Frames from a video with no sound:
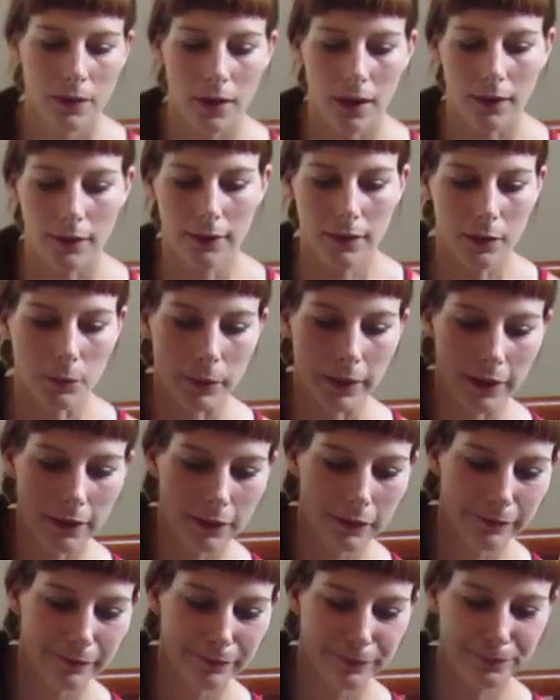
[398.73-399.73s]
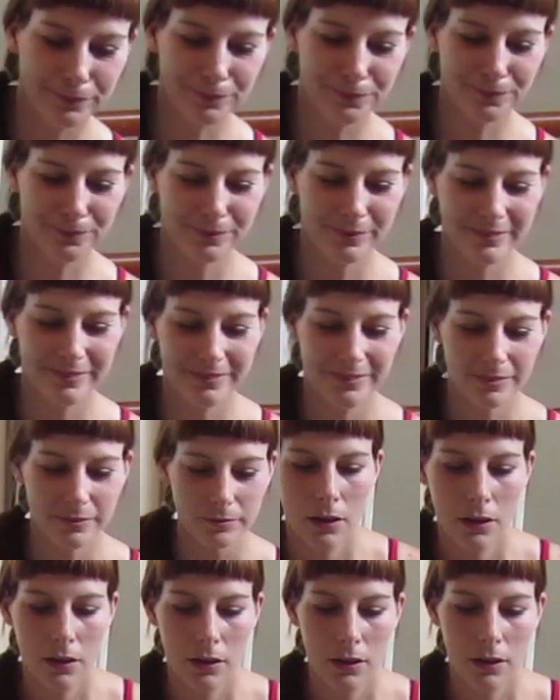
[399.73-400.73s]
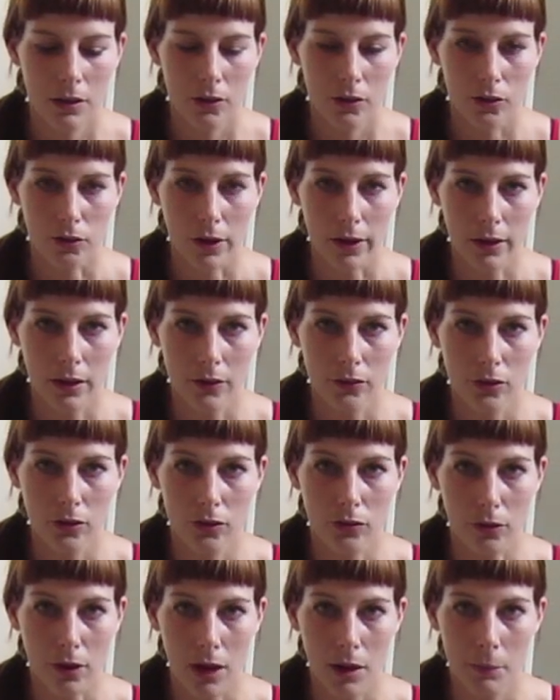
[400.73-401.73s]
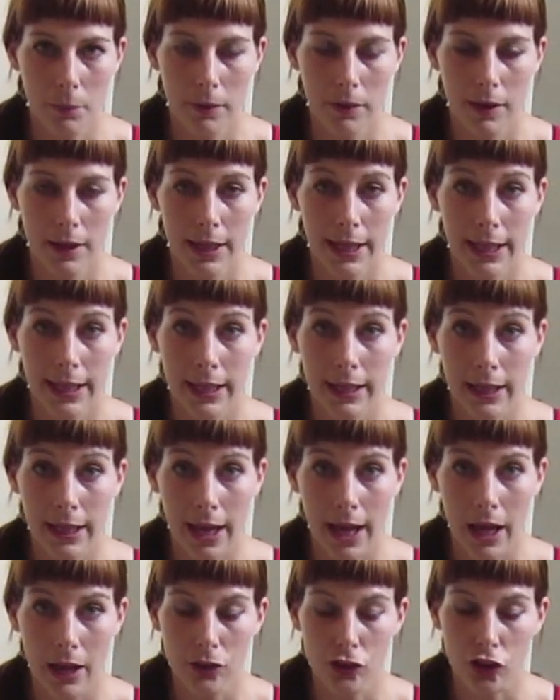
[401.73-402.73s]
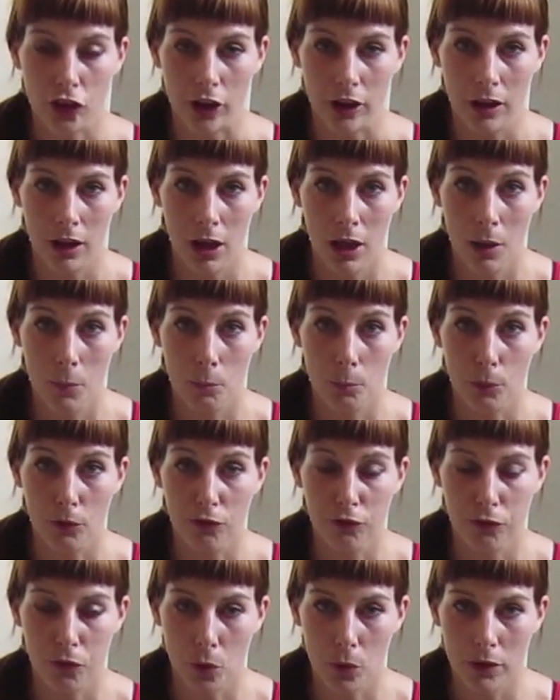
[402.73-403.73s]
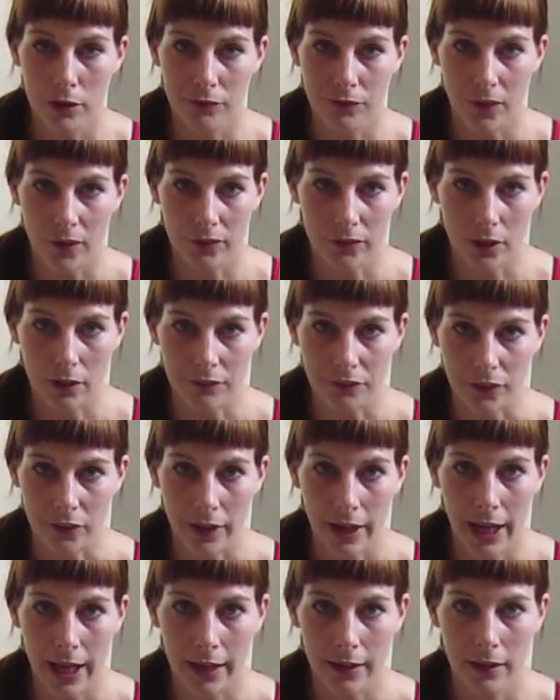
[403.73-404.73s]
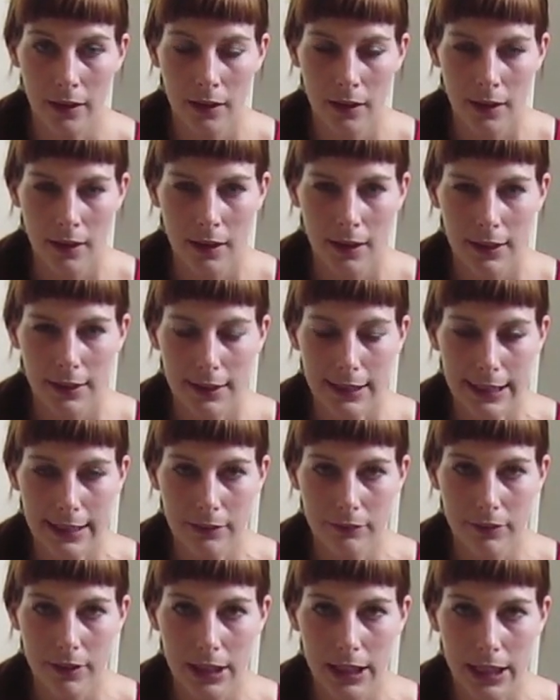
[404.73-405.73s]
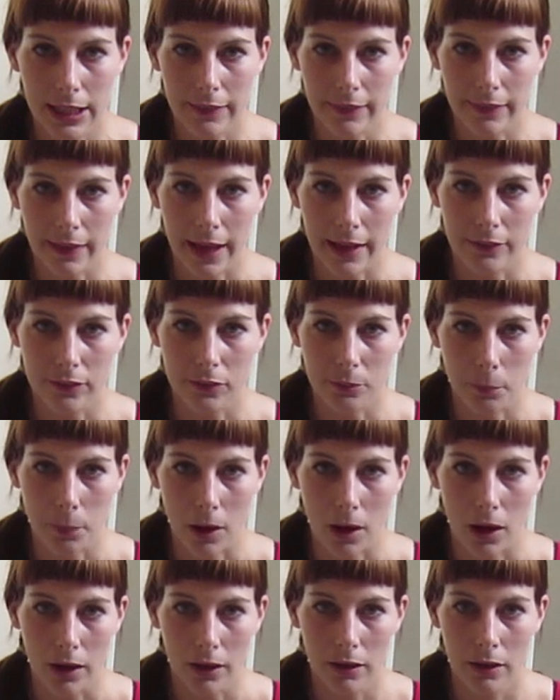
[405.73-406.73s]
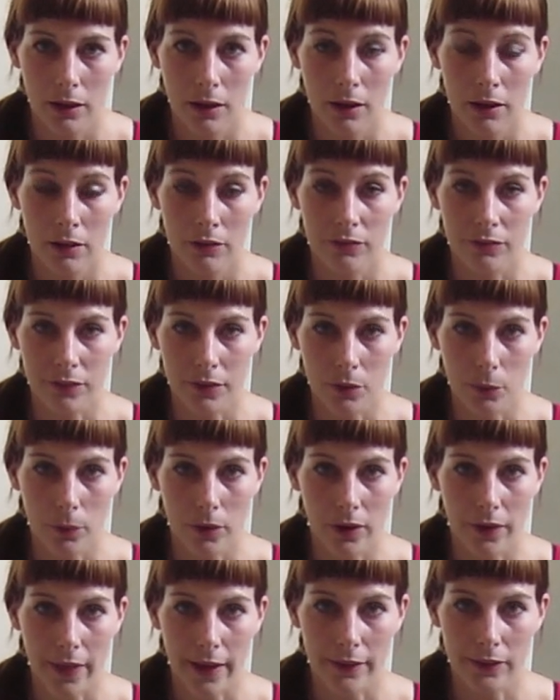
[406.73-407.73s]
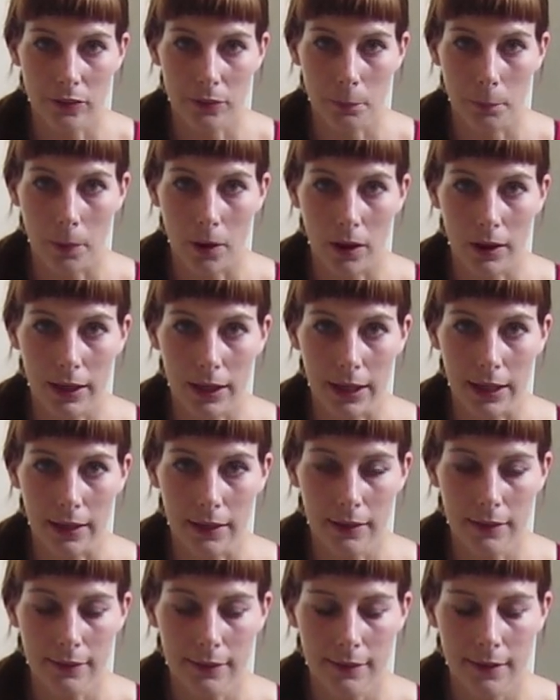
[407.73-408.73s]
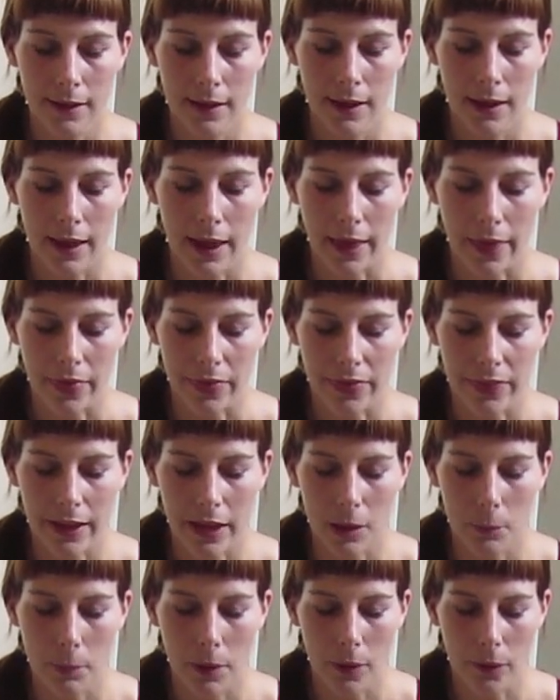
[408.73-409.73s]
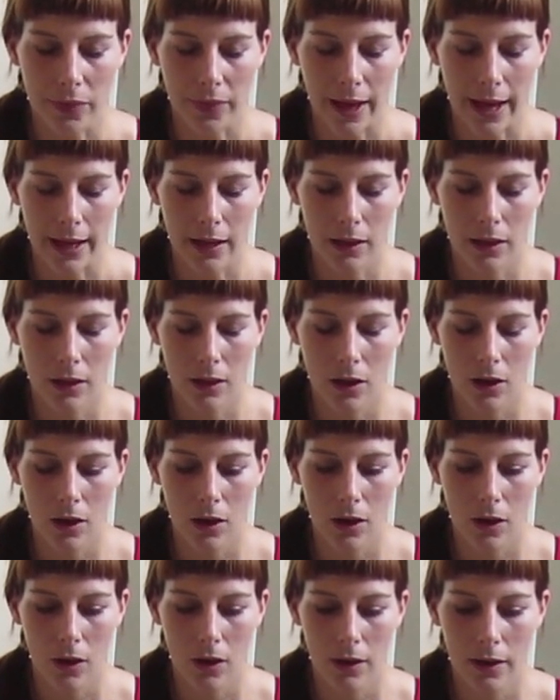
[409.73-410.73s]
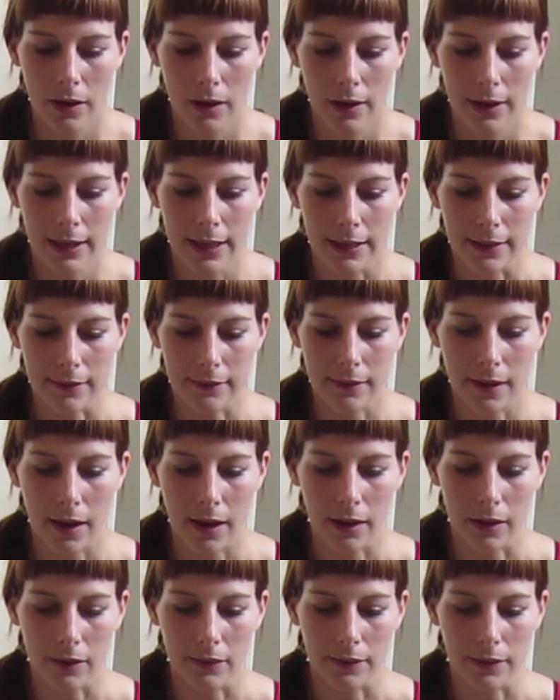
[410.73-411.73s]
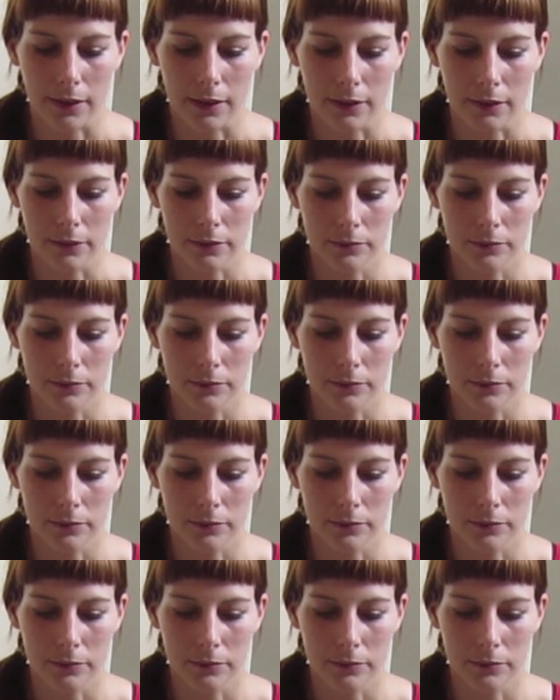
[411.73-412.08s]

A little bit. Try not to drop, catch it before it falls off your head. Leave it in that spot. Feel where that spot is and think about that entirely.